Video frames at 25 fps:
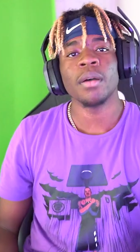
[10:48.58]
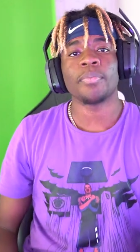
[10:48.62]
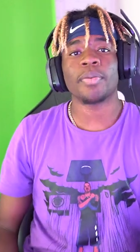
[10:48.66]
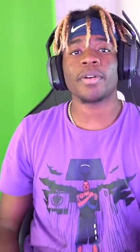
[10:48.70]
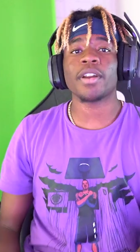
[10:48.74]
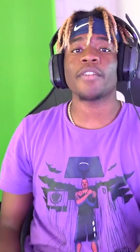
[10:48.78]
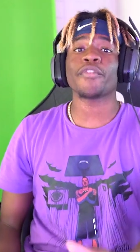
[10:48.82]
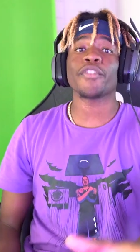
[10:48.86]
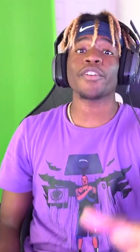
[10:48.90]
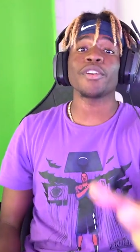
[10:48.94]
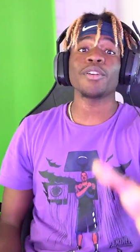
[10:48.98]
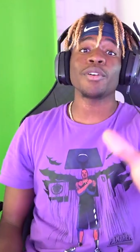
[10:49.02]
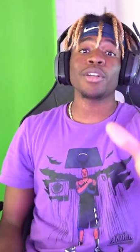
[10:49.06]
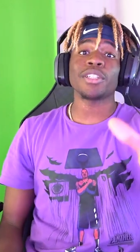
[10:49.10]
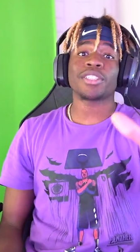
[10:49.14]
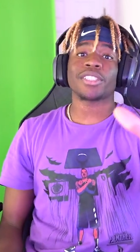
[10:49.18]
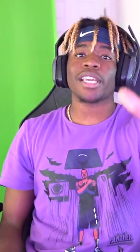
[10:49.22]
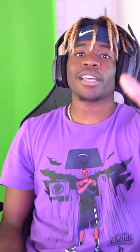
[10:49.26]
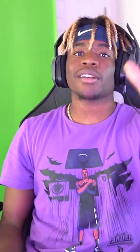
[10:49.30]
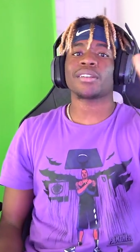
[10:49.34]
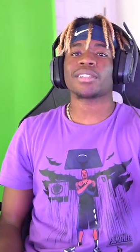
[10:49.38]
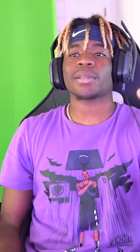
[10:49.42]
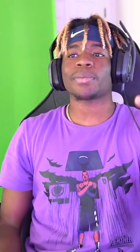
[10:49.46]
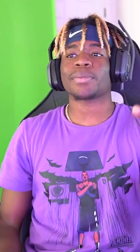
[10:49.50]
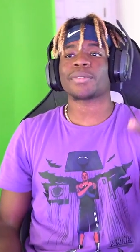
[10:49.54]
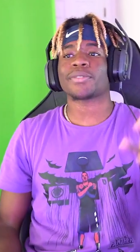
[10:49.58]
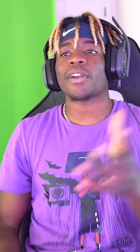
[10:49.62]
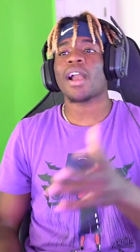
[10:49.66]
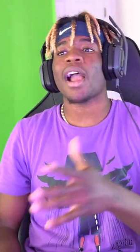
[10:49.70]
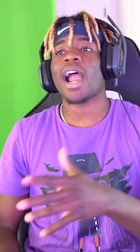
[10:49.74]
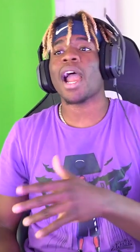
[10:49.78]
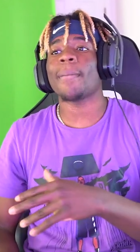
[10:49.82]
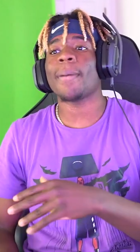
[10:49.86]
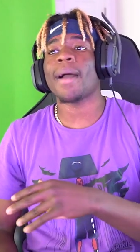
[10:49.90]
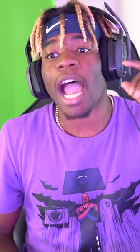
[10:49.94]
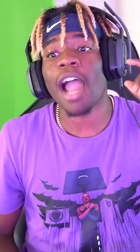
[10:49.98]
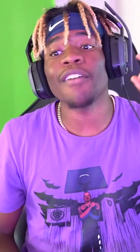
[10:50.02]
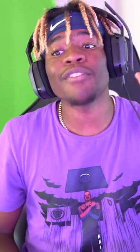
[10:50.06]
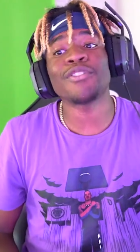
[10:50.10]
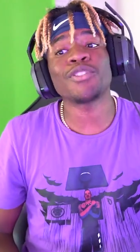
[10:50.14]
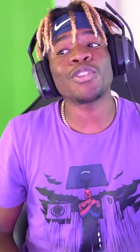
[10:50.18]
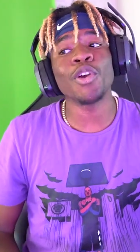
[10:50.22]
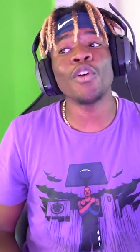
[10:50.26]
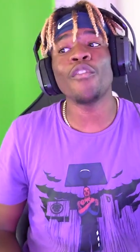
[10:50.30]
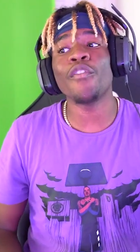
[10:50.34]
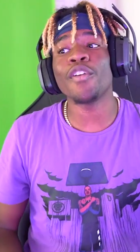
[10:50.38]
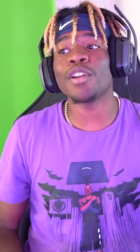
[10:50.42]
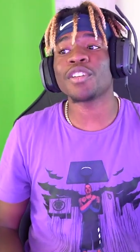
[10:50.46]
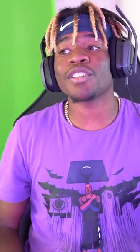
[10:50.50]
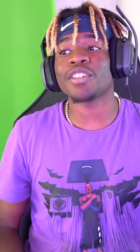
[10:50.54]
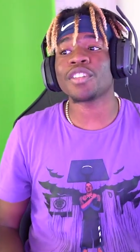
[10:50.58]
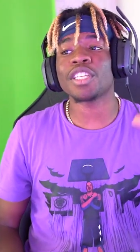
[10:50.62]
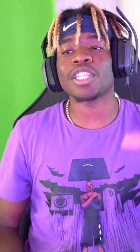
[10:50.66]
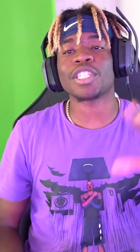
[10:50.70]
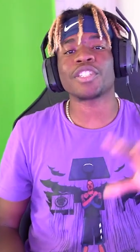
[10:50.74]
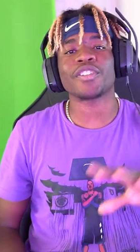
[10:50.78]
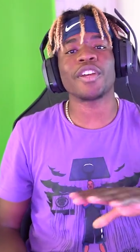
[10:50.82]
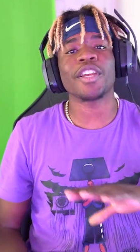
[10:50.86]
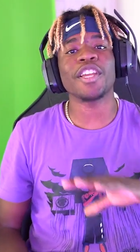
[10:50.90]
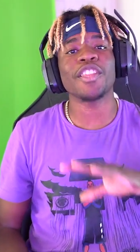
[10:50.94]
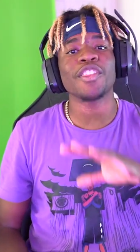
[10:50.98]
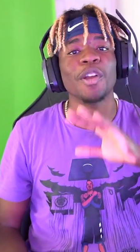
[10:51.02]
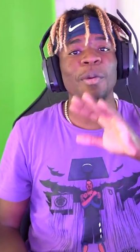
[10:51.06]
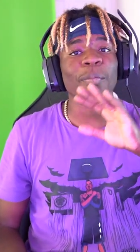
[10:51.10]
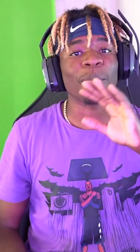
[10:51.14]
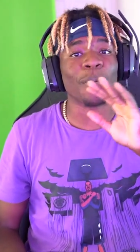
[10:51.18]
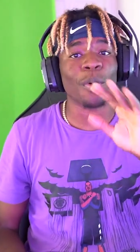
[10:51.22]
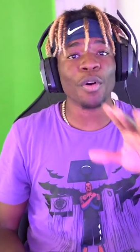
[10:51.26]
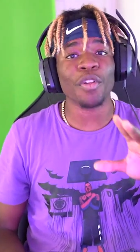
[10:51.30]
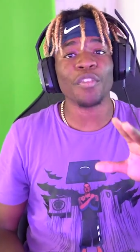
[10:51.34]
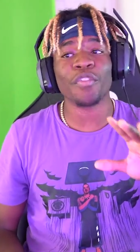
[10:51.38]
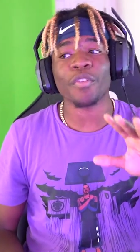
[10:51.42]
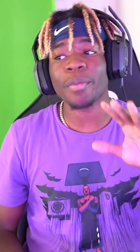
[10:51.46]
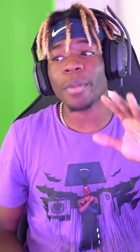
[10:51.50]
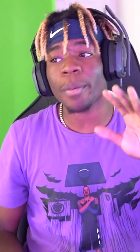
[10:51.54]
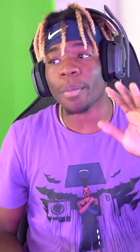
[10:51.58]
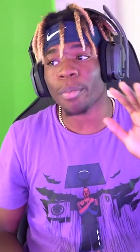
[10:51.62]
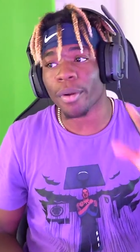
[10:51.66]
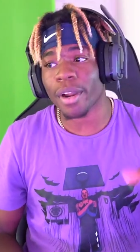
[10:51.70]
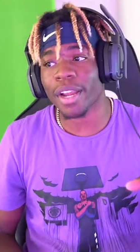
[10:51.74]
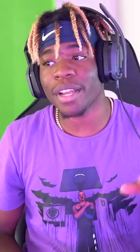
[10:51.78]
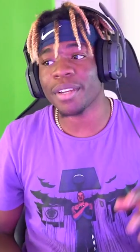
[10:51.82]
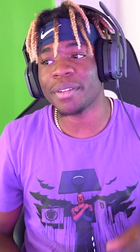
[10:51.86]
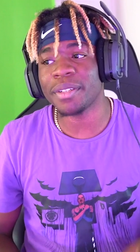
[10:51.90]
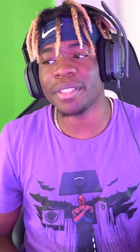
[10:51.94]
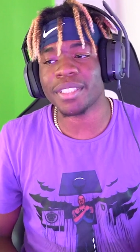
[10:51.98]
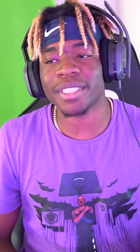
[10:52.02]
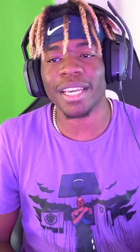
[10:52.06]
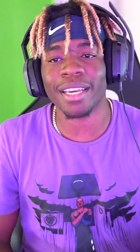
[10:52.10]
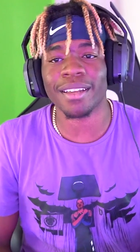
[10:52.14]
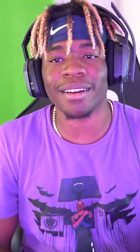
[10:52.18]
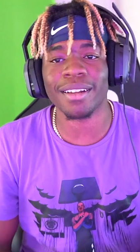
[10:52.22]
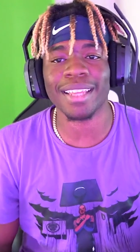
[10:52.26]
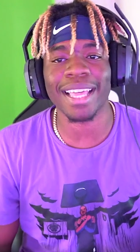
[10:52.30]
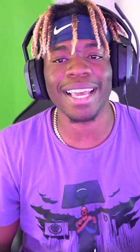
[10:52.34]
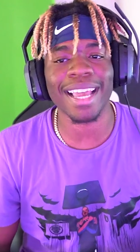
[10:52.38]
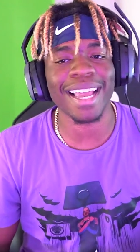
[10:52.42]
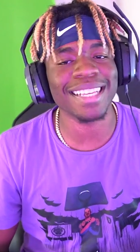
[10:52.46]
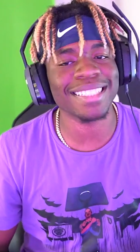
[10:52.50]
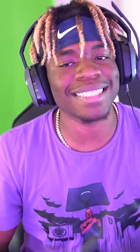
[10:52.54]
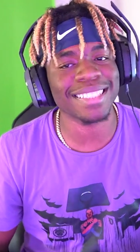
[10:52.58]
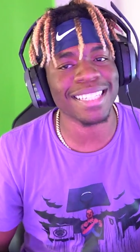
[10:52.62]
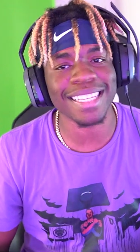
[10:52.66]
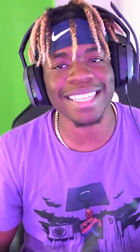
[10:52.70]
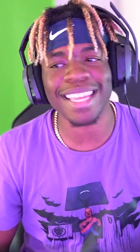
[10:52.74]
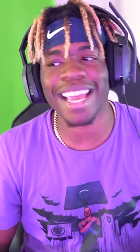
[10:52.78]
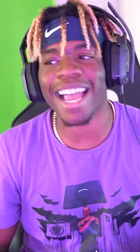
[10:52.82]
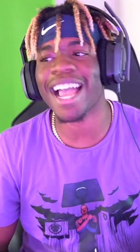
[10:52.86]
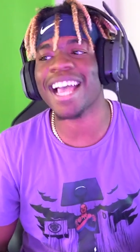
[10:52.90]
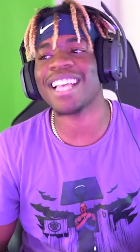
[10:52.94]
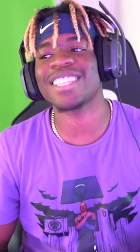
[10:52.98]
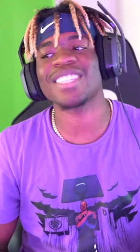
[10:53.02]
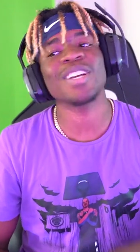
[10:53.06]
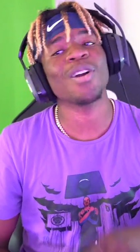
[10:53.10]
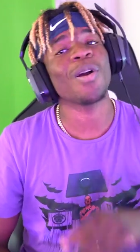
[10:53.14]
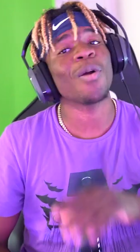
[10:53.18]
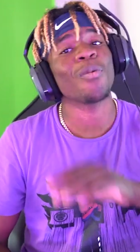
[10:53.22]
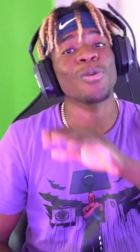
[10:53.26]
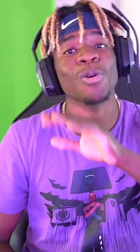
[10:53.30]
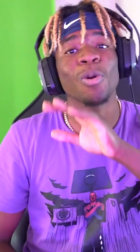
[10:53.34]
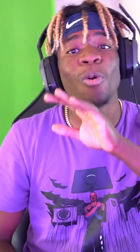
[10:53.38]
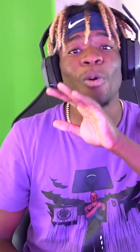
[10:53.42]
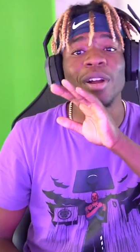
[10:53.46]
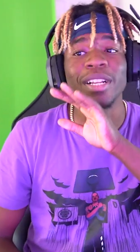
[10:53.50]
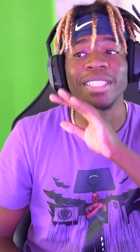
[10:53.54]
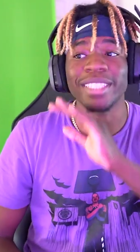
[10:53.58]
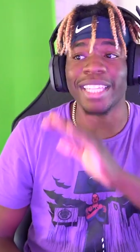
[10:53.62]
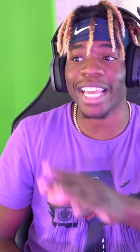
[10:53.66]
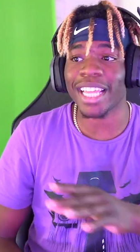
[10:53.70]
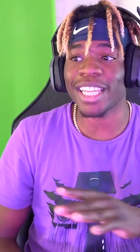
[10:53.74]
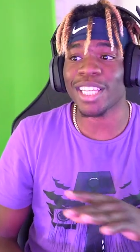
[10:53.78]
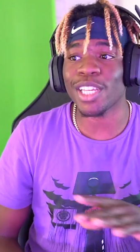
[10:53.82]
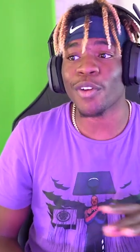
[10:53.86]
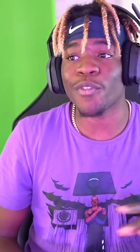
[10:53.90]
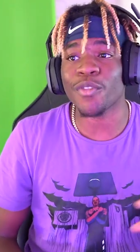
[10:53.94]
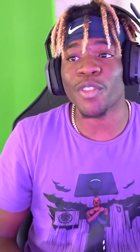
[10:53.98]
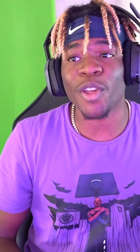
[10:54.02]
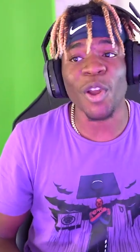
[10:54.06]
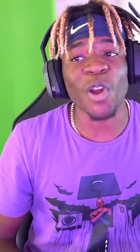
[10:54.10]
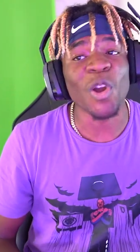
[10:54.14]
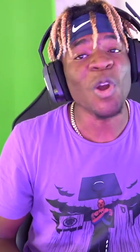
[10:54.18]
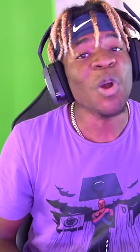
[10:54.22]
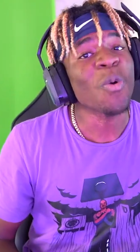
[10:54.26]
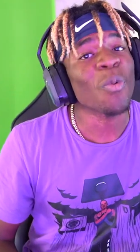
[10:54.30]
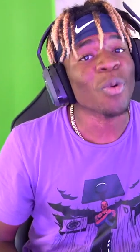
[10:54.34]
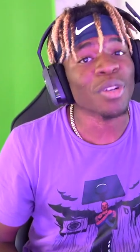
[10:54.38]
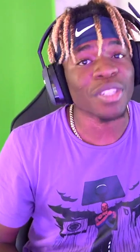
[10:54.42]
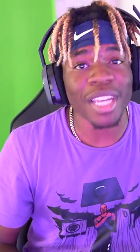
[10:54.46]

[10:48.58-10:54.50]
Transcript: But if you're new to the channel, subscribe. I have two videos on the screen. They're both from the brand new channel. Like I said, guys, we're going daily over there.